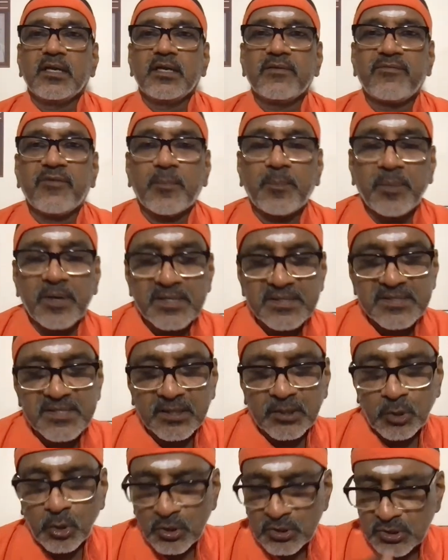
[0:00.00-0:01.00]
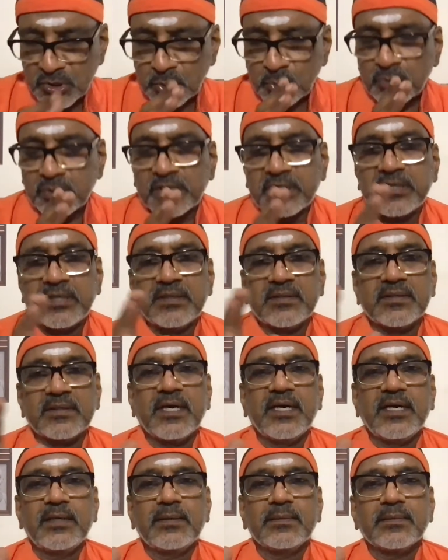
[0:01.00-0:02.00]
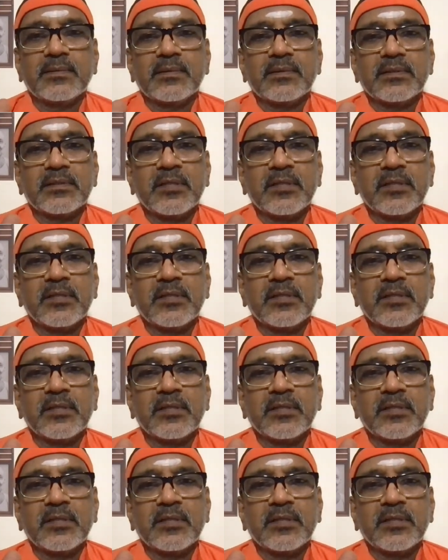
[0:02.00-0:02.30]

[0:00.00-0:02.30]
If a person goes through the Gita,